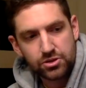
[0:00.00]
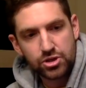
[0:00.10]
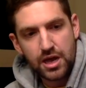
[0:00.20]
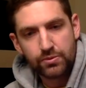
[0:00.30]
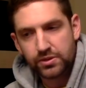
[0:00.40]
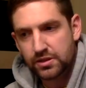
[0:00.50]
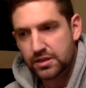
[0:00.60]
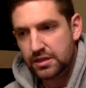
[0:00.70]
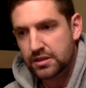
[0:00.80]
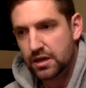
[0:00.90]
job with the
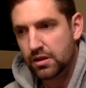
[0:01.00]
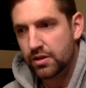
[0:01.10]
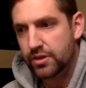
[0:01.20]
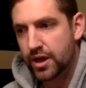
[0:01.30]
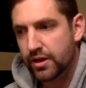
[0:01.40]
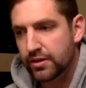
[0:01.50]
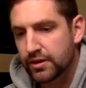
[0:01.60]
detail on that.